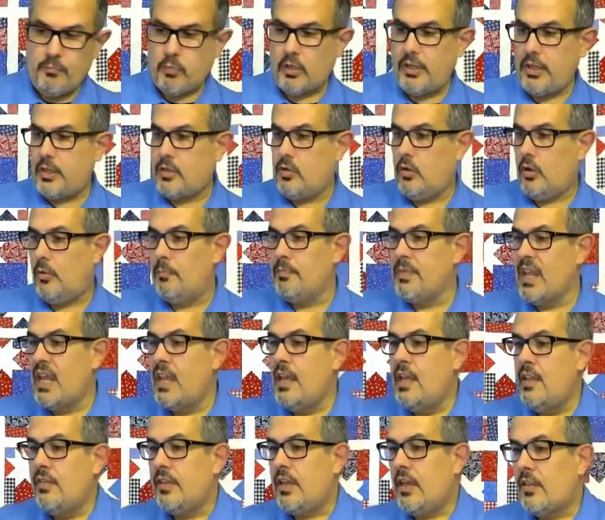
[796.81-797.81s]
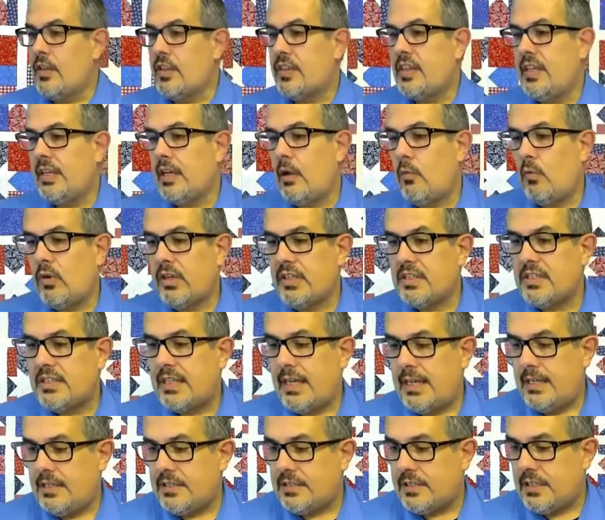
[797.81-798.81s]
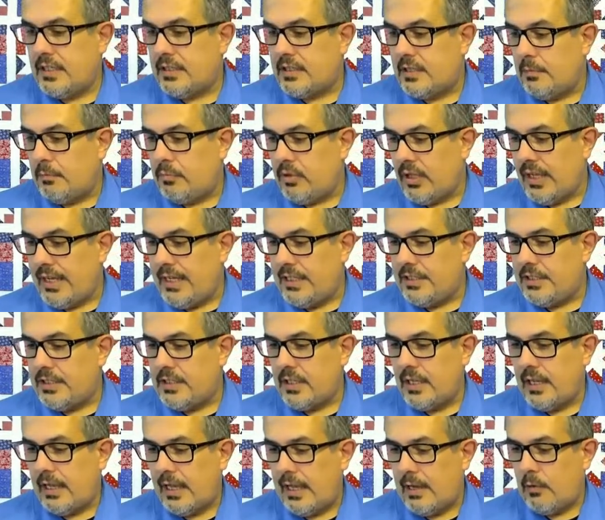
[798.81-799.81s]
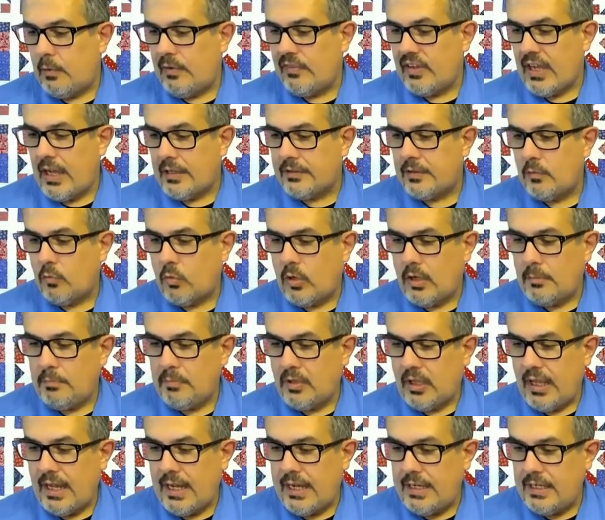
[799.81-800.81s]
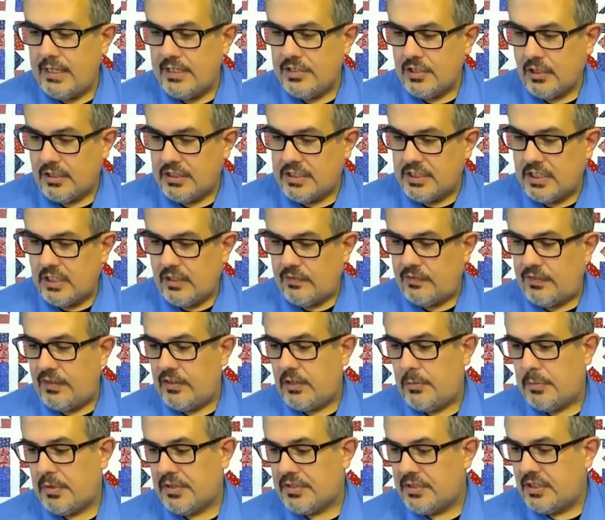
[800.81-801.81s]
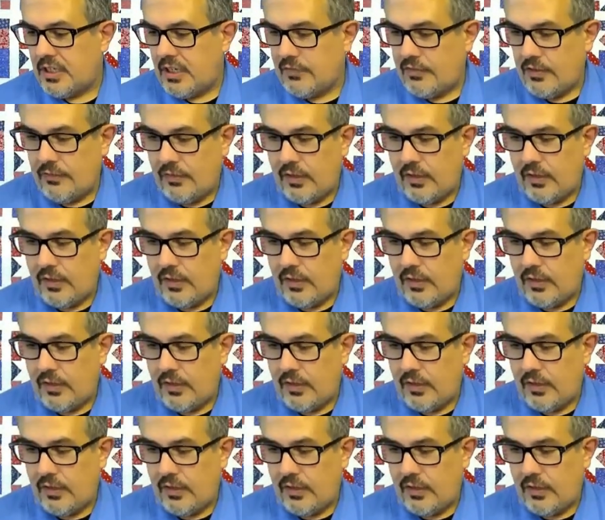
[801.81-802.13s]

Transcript: Pretty cool. The other thing I want to say is that the blades, we've got the one blade is on sale at 50% off.